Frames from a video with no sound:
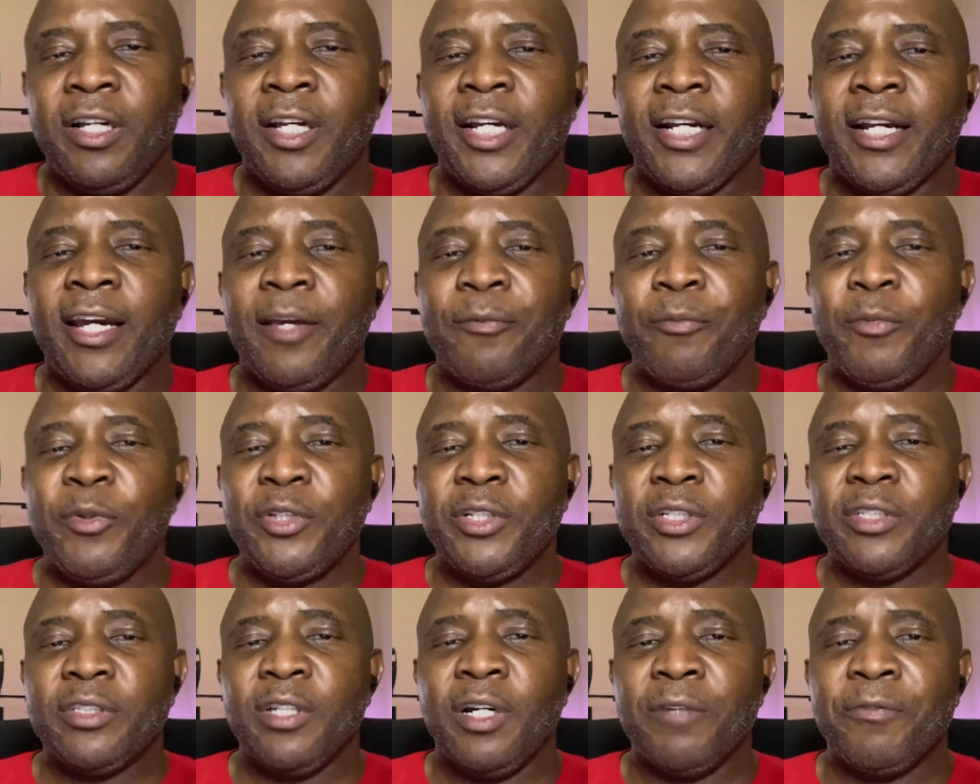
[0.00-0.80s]
I got
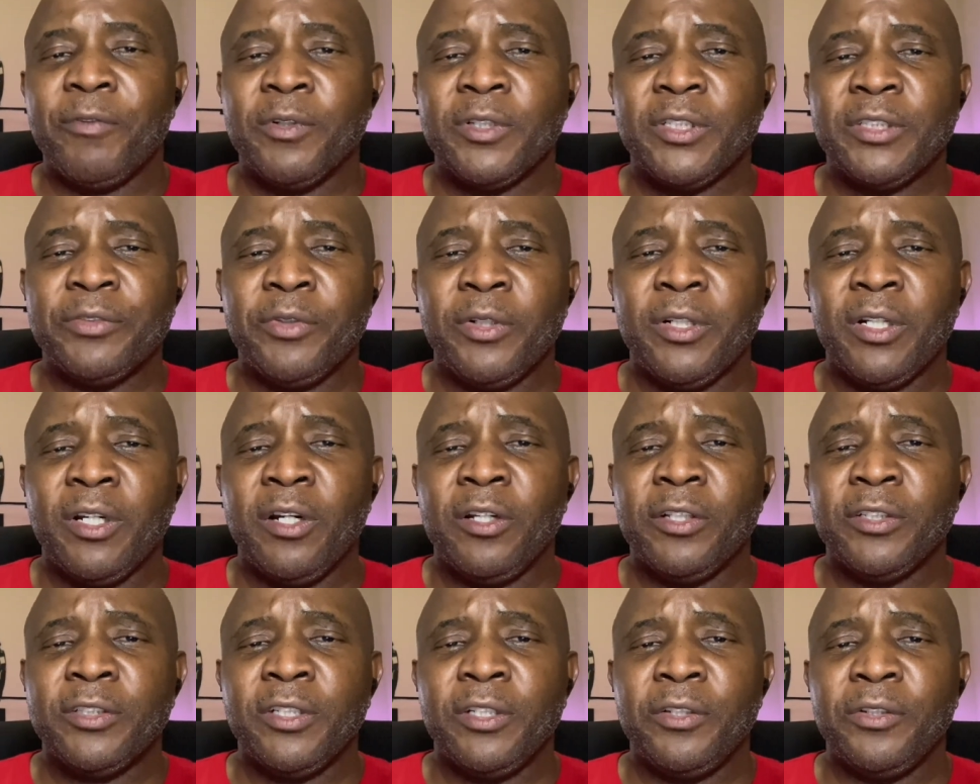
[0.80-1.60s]
music software that's running
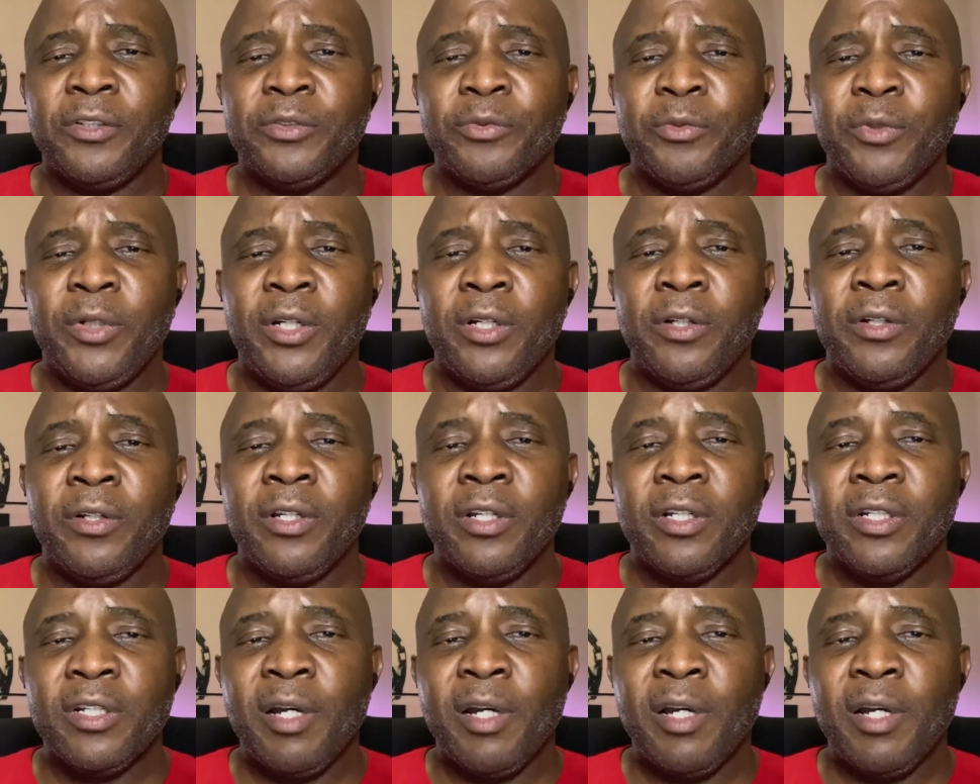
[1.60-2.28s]
also as well.